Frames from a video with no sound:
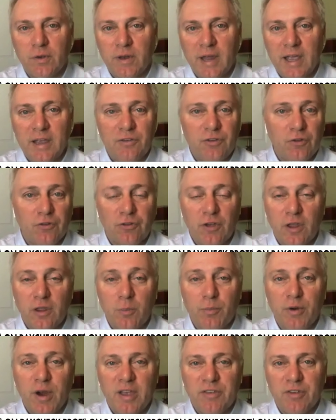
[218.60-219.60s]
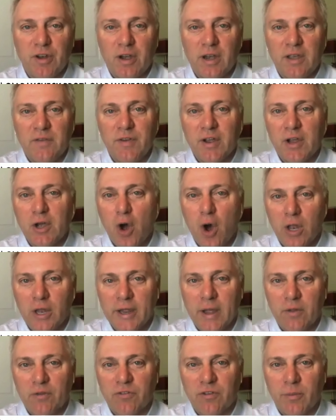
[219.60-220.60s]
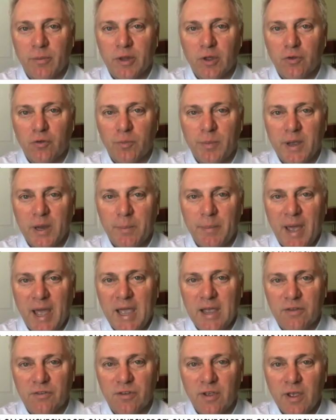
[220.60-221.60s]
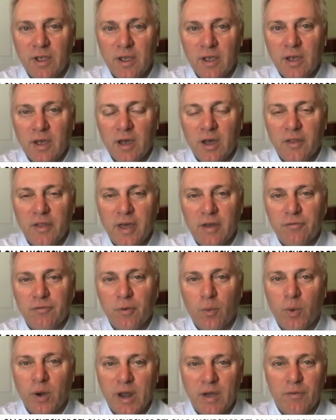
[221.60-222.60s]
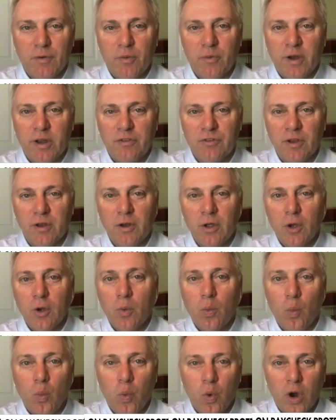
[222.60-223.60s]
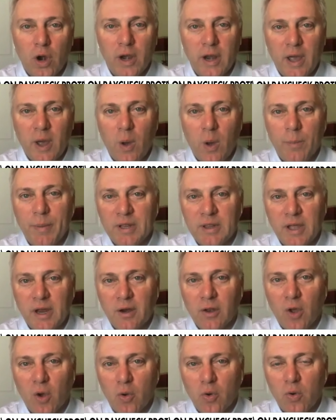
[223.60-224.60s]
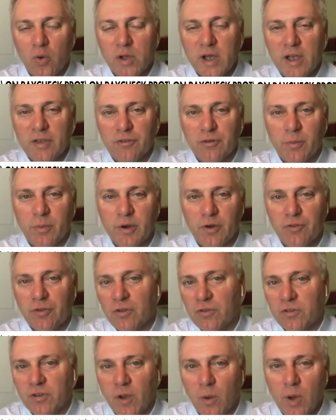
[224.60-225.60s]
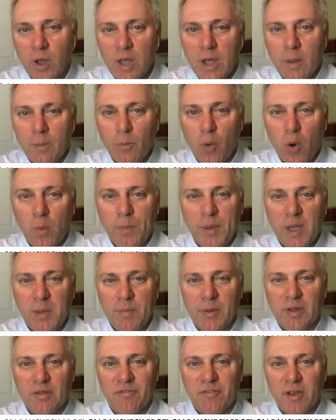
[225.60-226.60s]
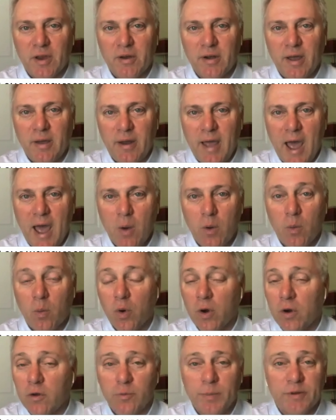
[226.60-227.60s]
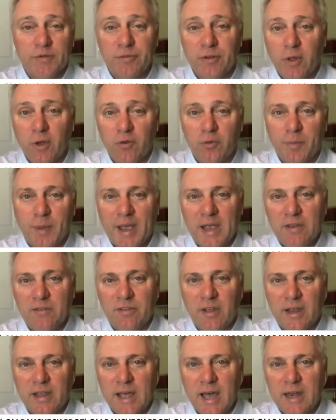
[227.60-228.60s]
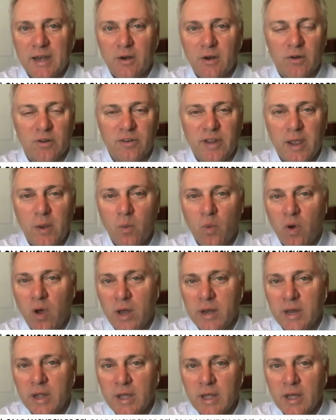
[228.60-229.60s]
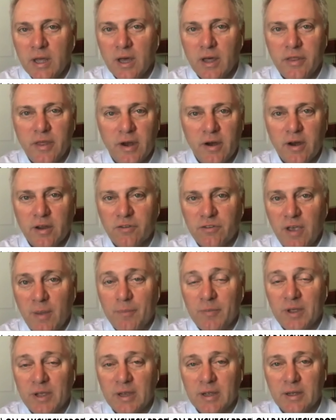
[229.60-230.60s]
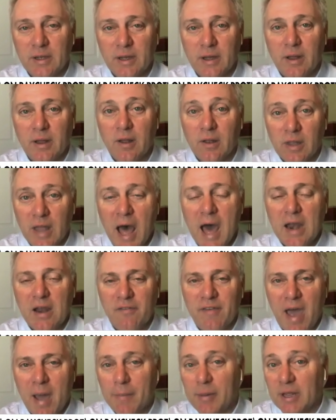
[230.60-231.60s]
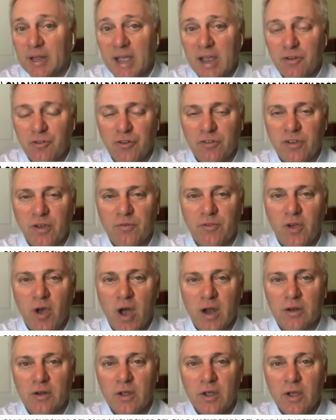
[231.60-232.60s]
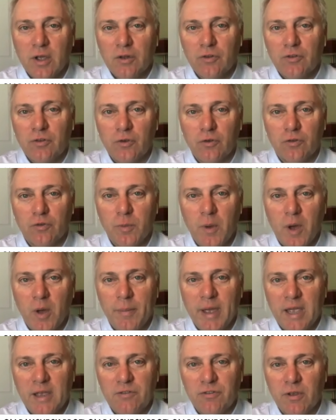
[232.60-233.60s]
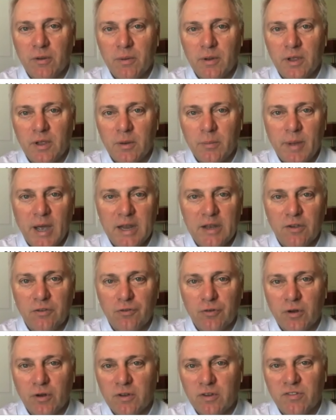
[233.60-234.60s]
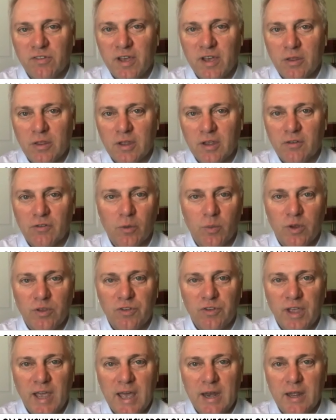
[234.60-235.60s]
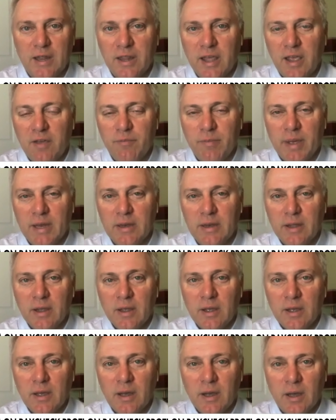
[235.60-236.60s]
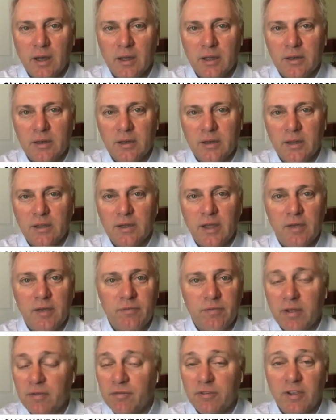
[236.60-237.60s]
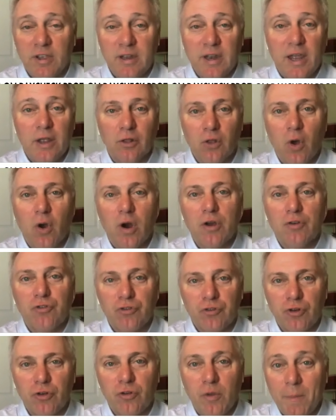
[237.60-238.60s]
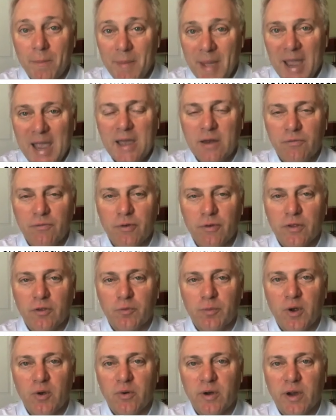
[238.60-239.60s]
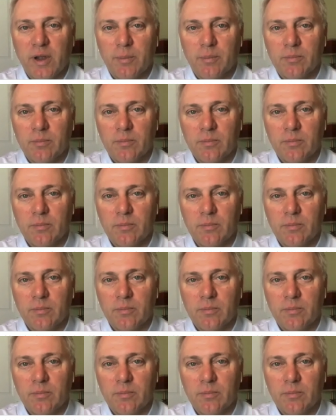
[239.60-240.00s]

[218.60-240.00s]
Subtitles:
few days, you saw the president even calling out some of those big banks that, for whatever reason, weren't helping their local customers. And so more people have figured out how it works. But for those banks that got in on day one, they're accepting a lot of applications. I've talked to small banks in my district in Southeast Louisiana, and they've seen a large demand for this program.